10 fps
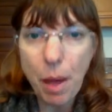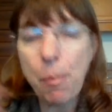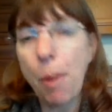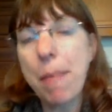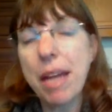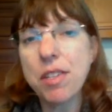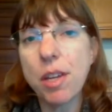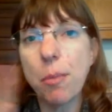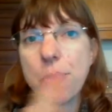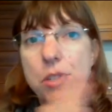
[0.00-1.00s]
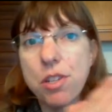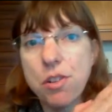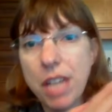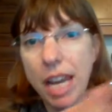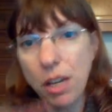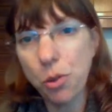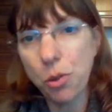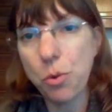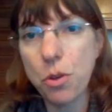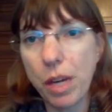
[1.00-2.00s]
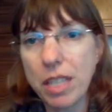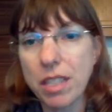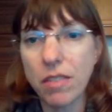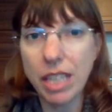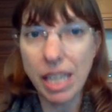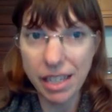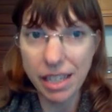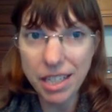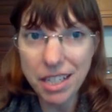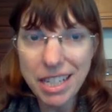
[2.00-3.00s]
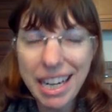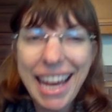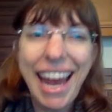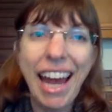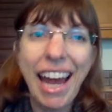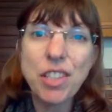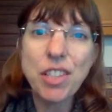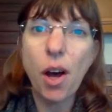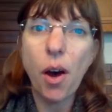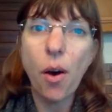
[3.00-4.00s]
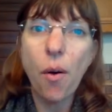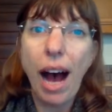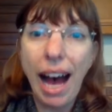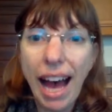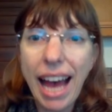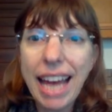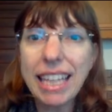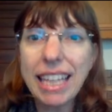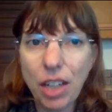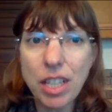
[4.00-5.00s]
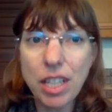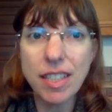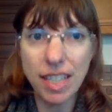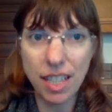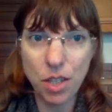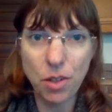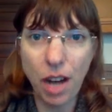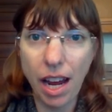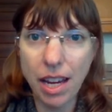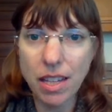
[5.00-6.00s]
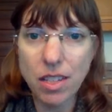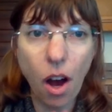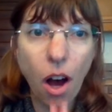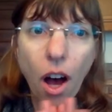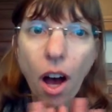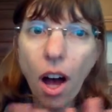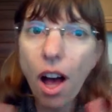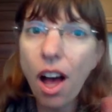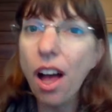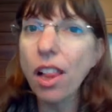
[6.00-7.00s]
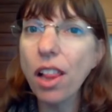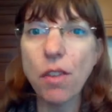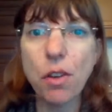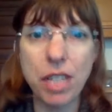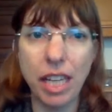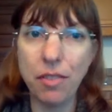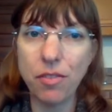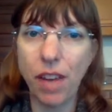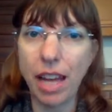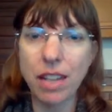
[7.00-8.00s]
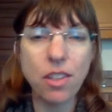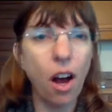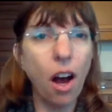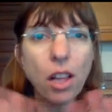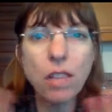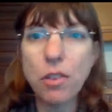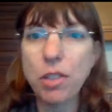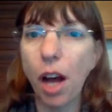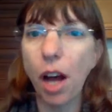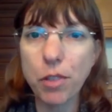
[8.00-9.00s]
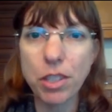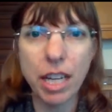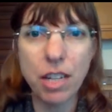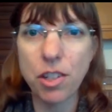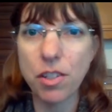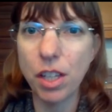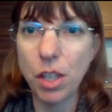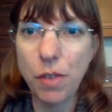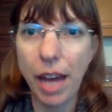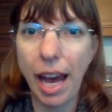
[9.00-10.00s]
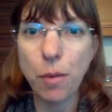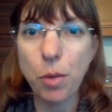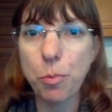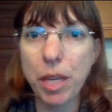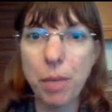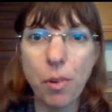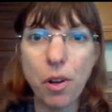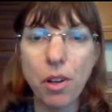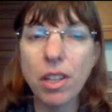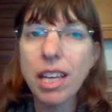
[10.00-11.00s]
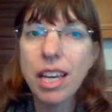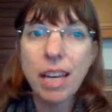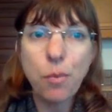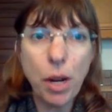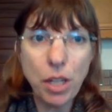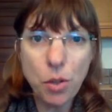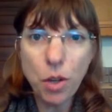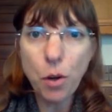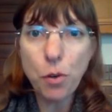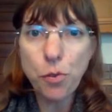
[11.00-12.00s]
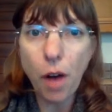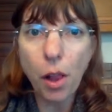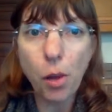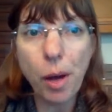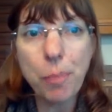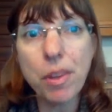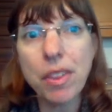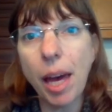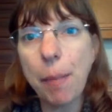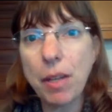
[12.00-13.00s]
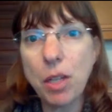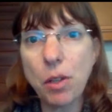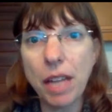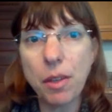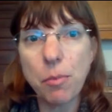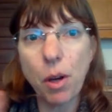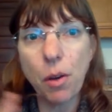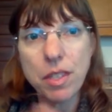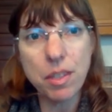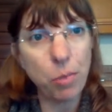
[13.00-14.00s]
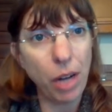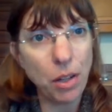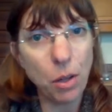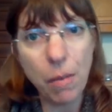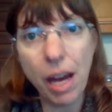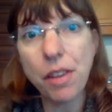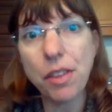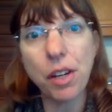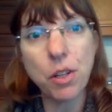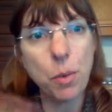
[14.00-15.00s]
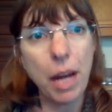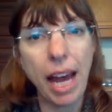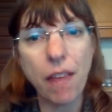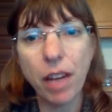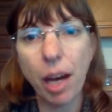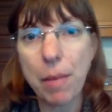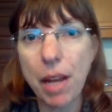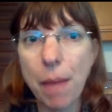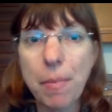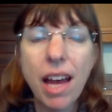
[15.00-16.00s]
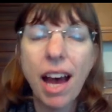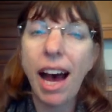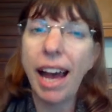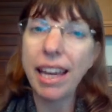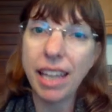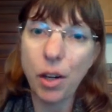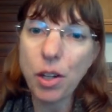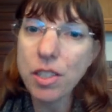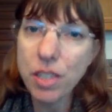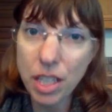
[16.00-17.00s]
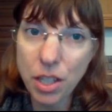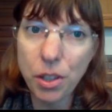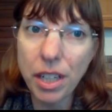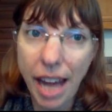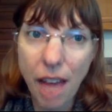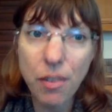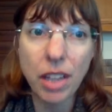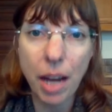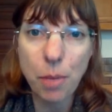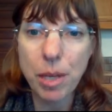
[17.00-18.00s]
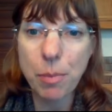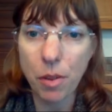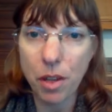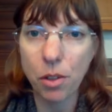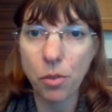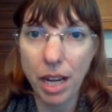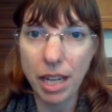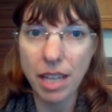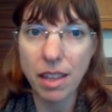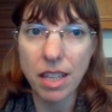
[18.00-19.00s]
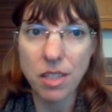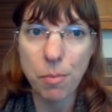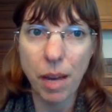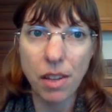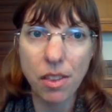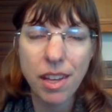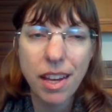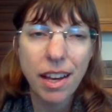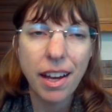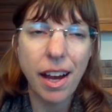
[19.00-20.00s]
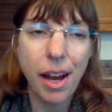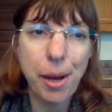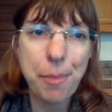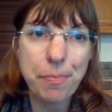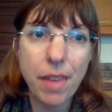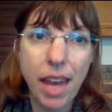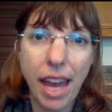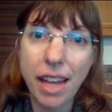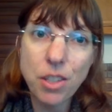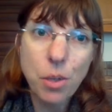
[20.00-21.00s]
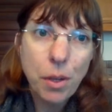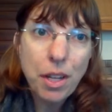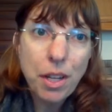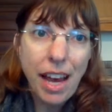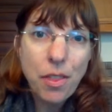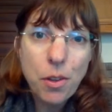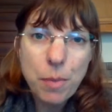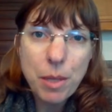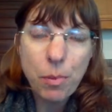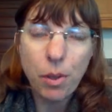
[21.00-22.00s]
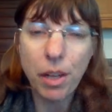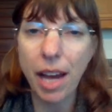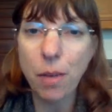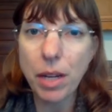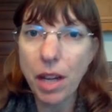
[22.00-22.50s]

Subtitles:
that momentum to take you through the rest of the year. And so I guarantee you guys, all of those invites, all of those conversations that you've had with people, when you go to follow up with them and you let them know that's a brand new month, here's what I have coming up, I guarantee you're going to have a lot of people that are ready this month. And you wouldn't have had those people had we